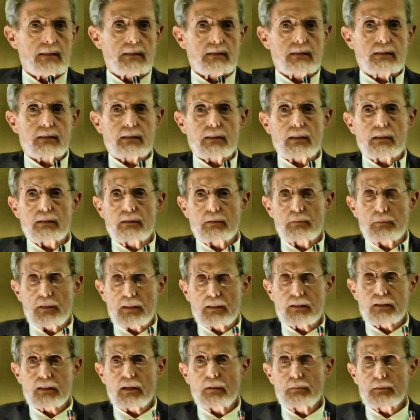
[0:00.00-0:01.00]
so, I
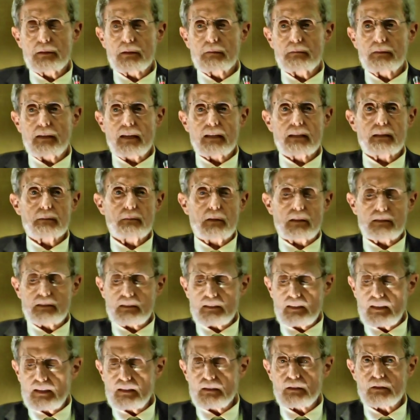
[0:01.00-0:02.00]
mean, some of them, like the
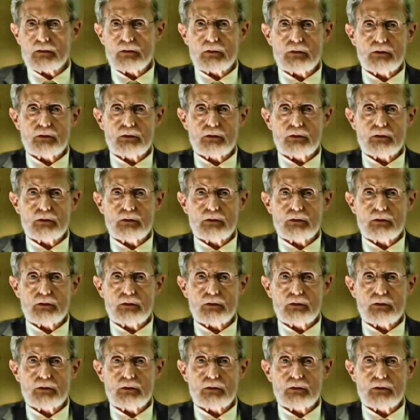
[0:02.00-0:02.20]
mosquitoes,